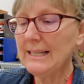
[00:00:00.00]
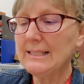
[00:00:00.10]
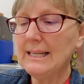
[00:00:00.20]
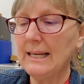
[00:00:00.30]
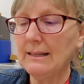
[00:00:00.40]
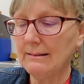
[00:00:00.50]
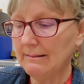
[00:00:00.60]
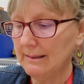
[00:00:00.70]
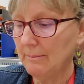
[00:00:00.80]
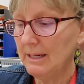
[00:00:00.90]
see it,
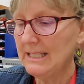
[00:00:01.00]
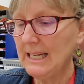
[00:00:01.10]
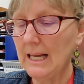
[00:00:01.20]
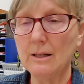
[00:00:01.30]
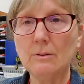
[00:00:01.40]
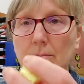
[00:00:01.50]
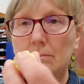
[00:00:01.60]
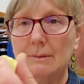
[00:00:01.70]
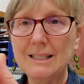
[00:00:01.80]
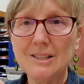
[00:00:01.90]
but it's yellow,
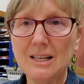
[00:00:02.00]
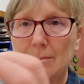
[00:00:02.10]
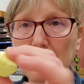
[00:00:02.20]
it's going to be